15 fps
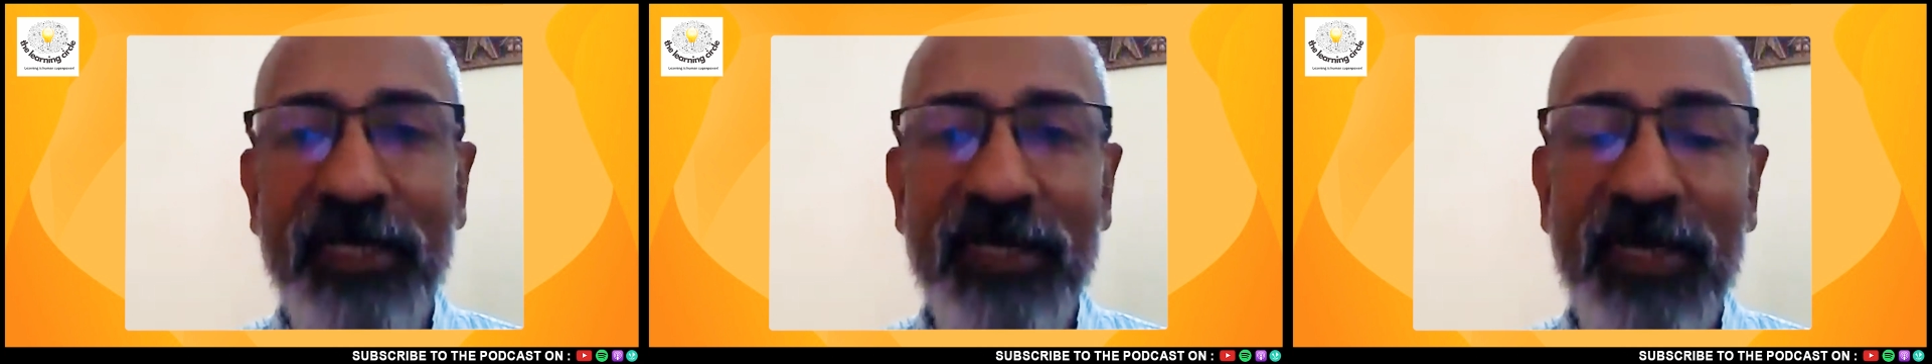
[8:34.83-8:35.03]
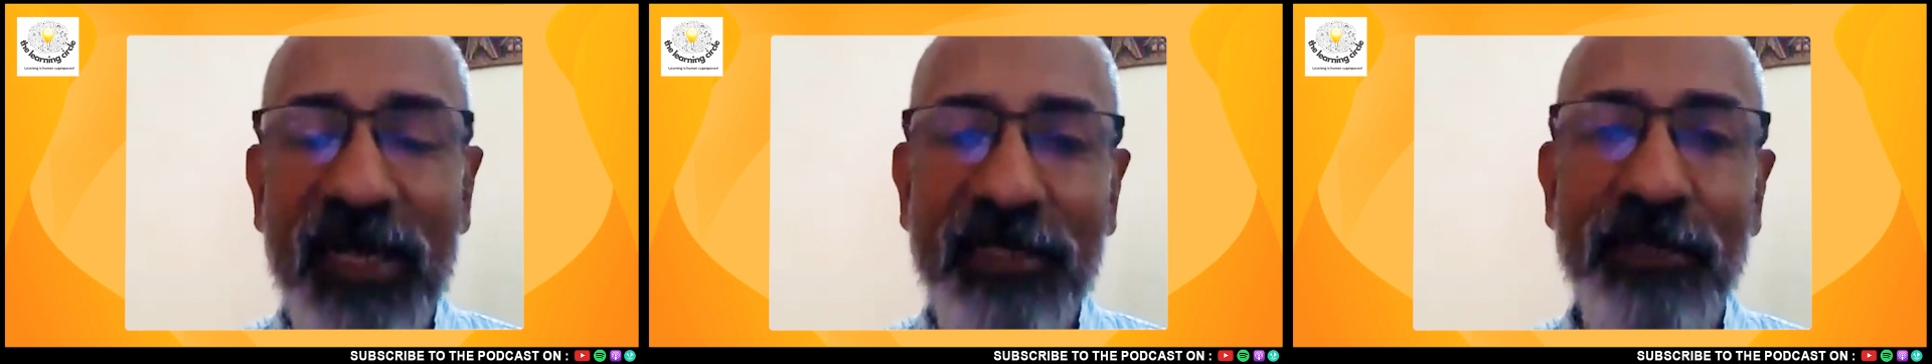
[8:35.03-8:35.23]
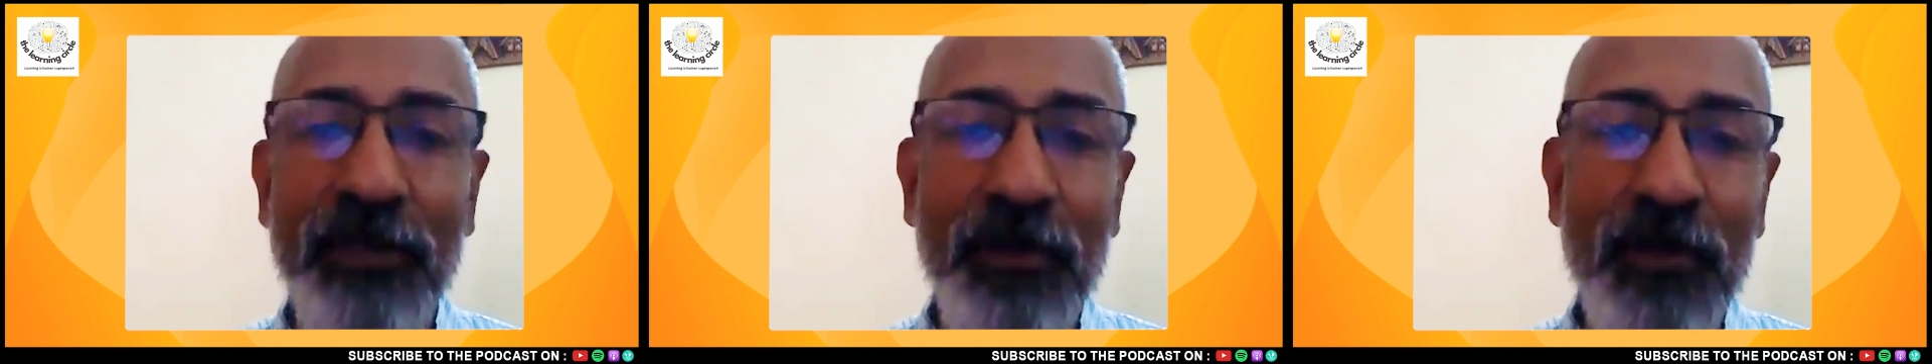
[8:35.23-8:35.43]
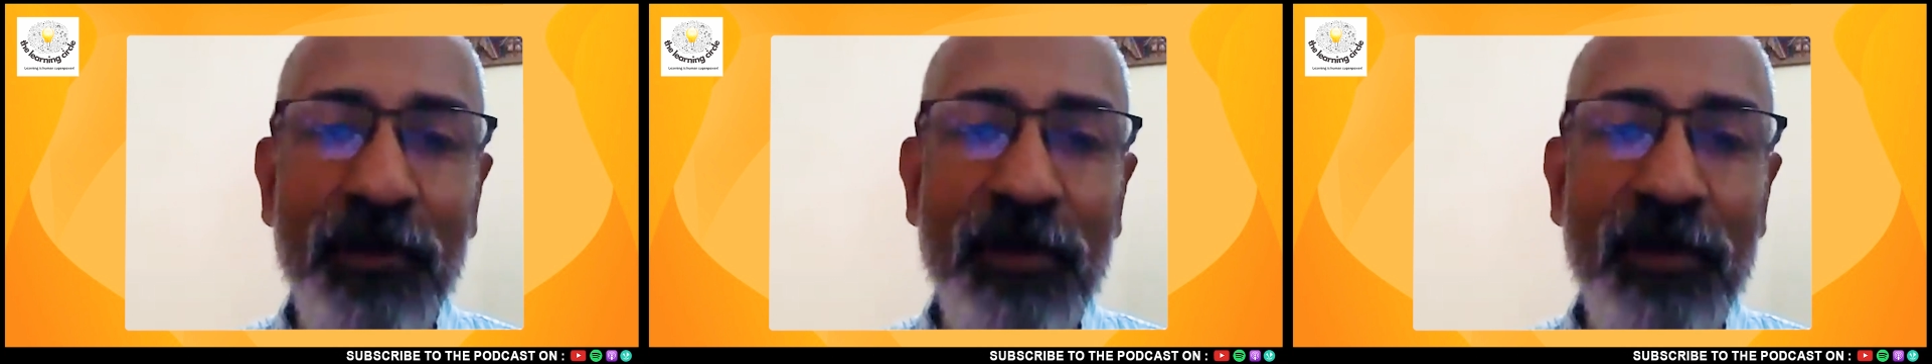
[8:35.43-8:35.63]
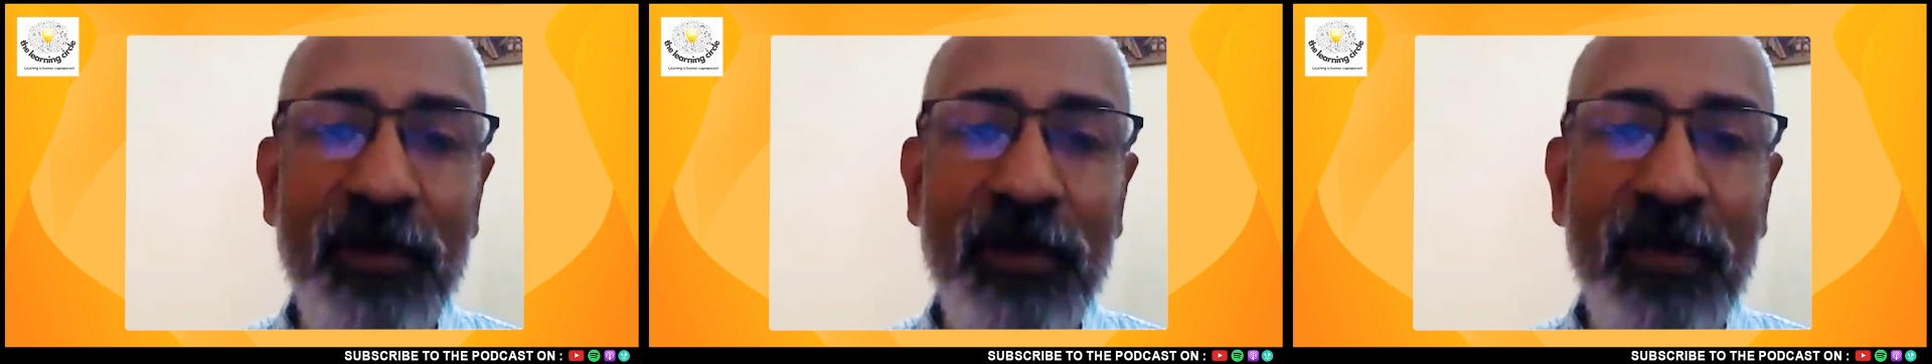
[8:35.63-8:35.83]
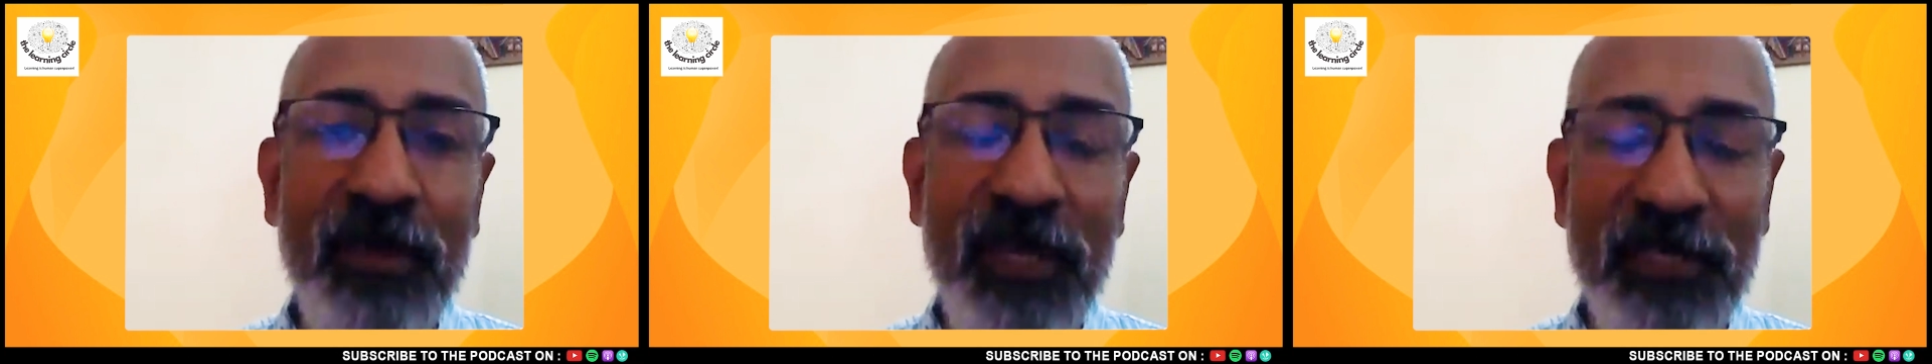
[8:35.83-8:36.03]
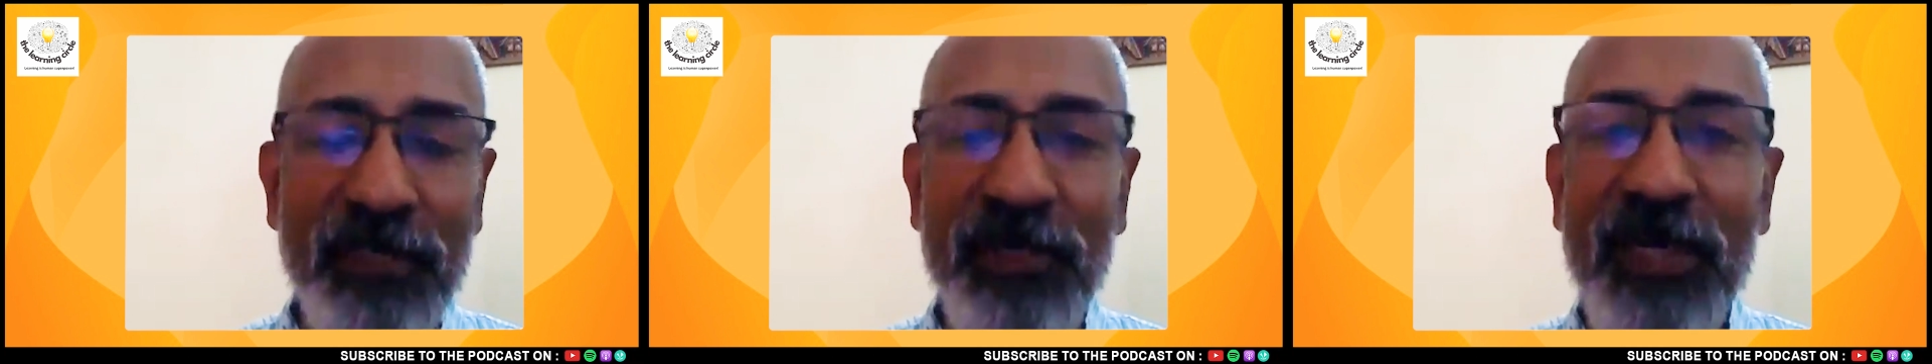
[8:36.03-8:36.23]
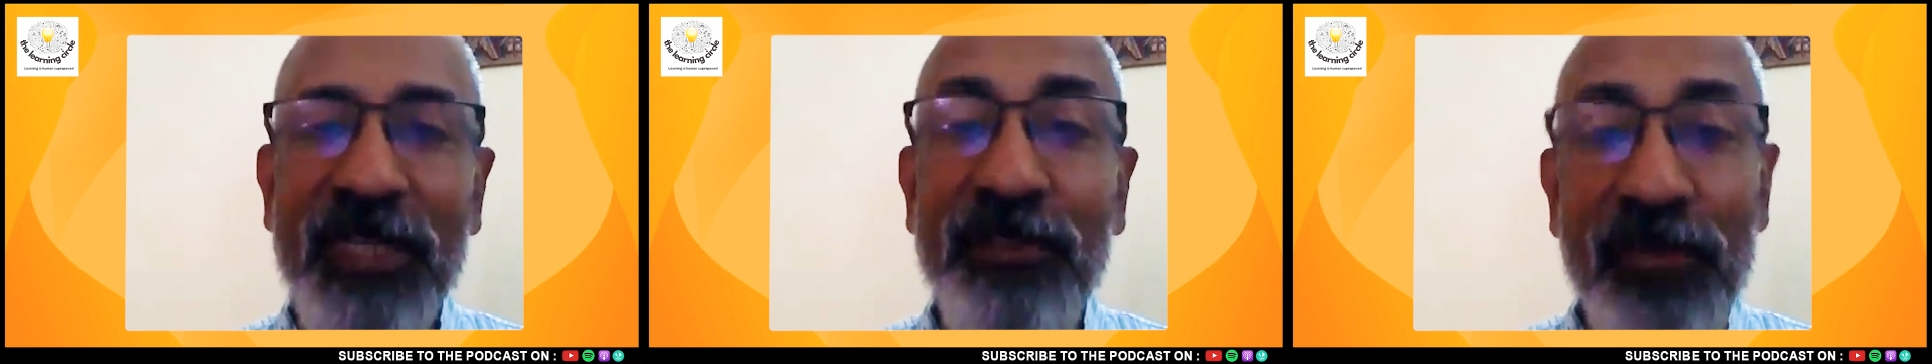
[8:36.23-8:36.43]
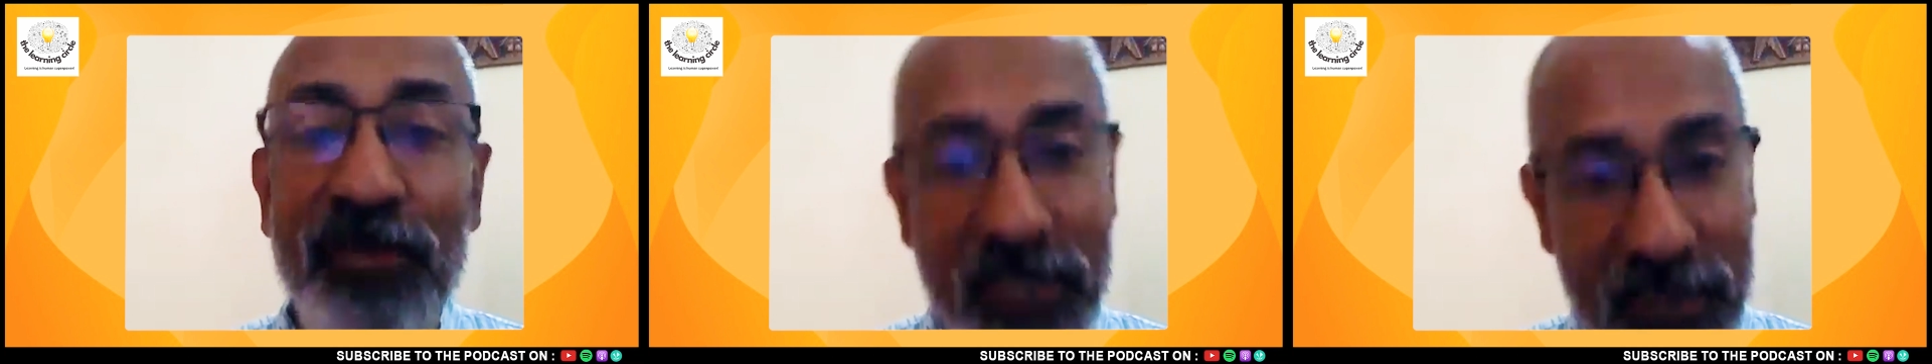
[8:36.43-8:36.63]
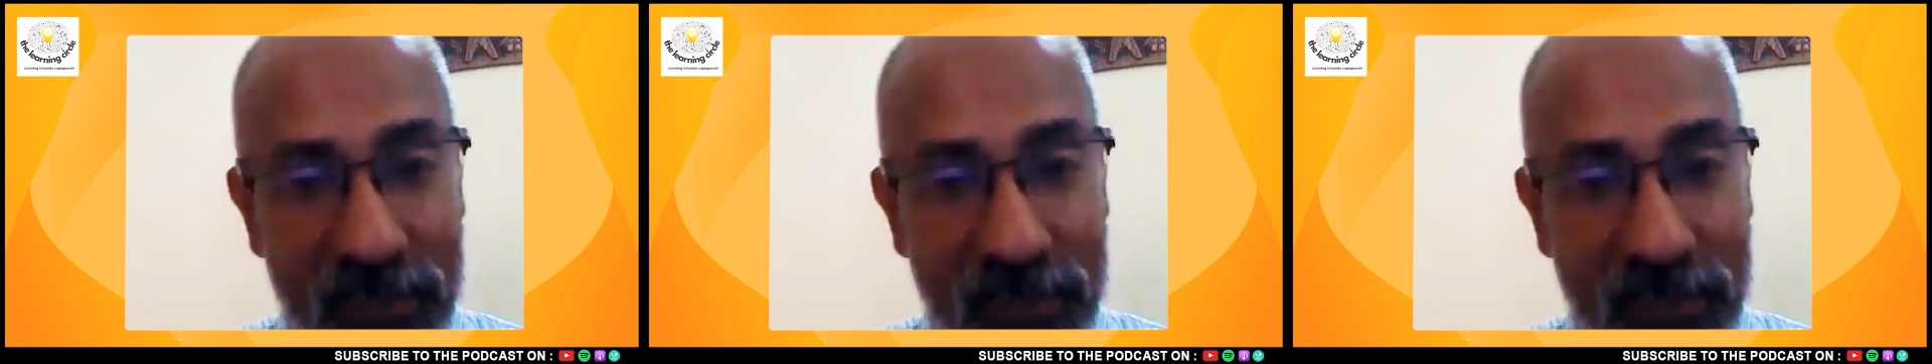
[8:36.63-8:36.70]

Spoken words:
I mean, every good teacher gets to